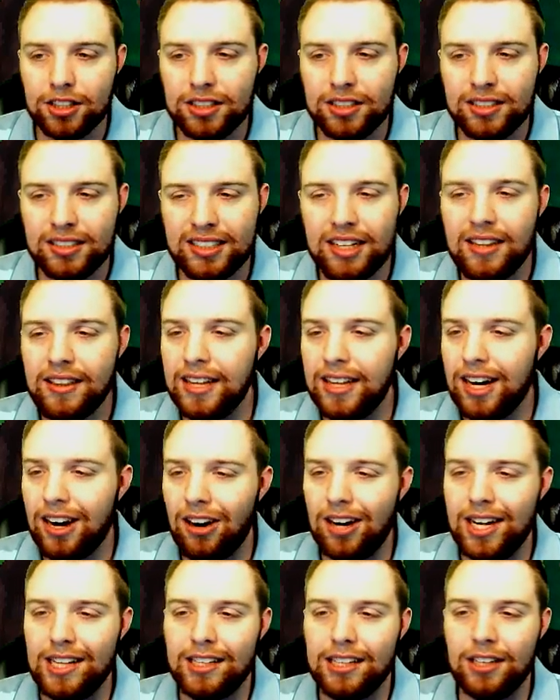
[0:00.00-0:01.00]
just sitting
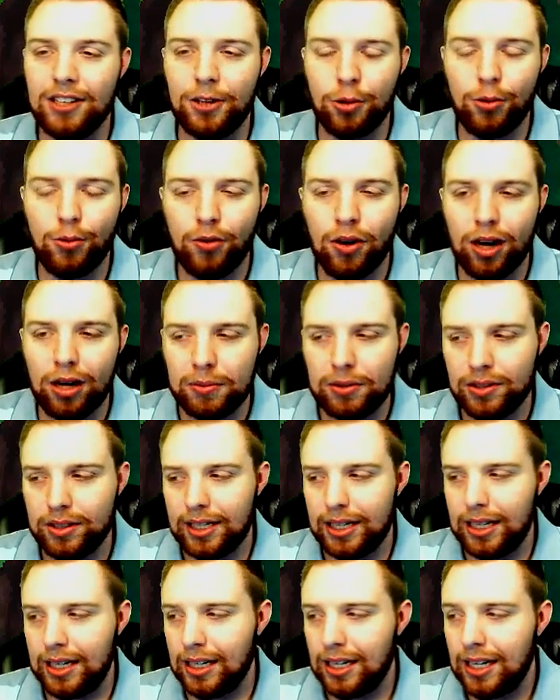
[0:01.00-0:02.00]
there in the little rubble
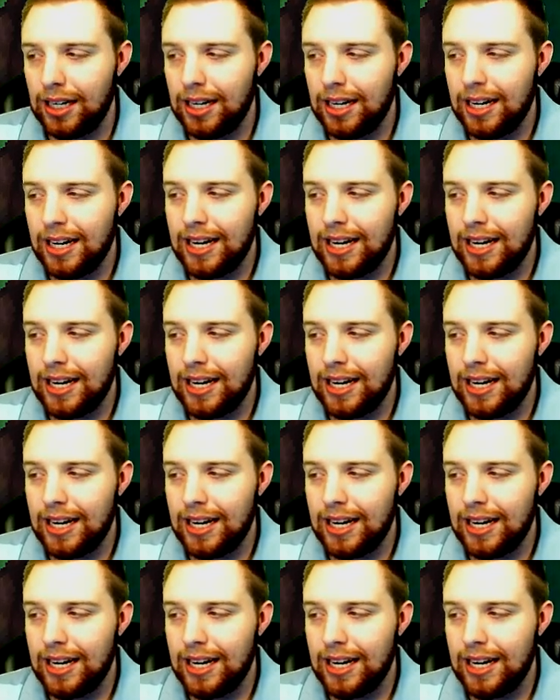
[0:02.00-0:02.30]
there.